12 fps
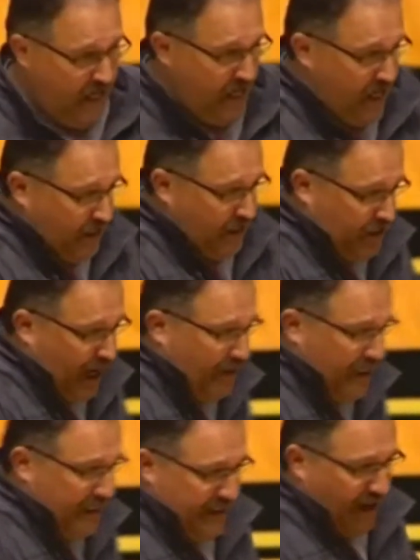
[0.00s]
some of
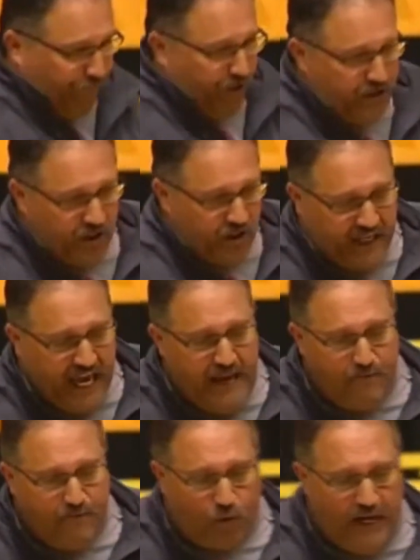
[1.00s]
the different
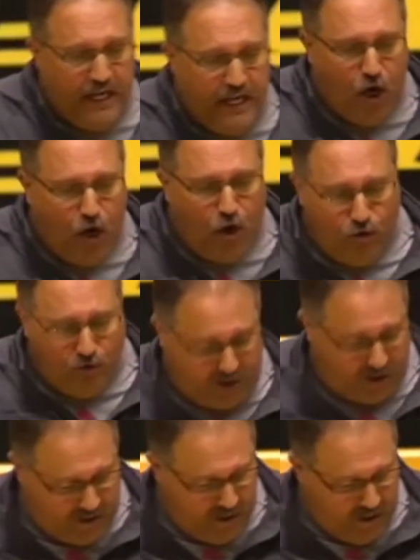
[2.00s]
schemes we use.